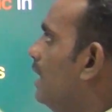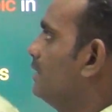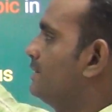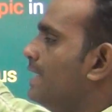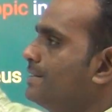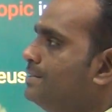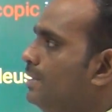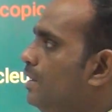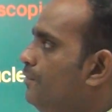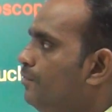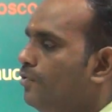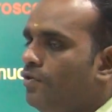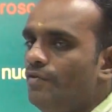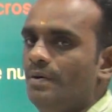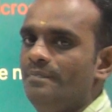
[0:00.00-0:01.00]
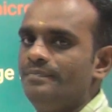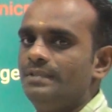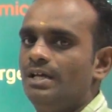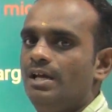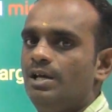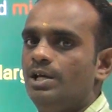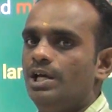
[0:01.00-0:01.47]
Structure of ovum.
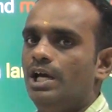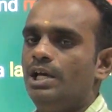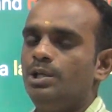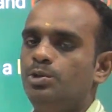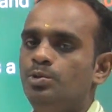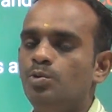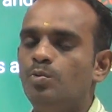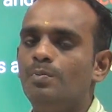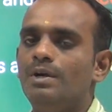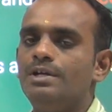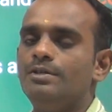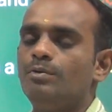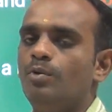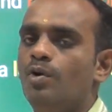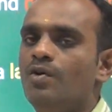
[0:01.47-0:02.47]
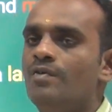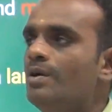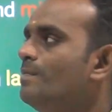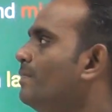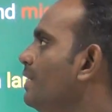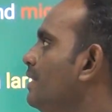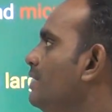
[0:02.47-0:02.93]
Human
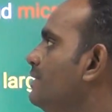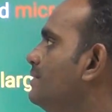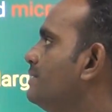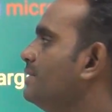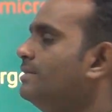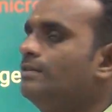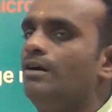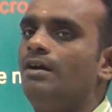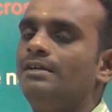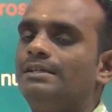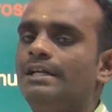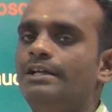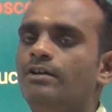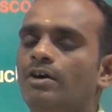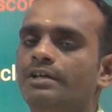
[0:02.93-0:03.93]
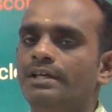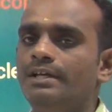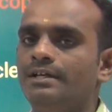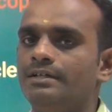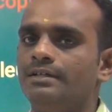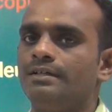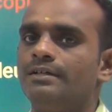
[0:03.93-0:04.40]
ovum is
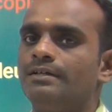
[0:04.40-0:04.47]
non-cleoidic,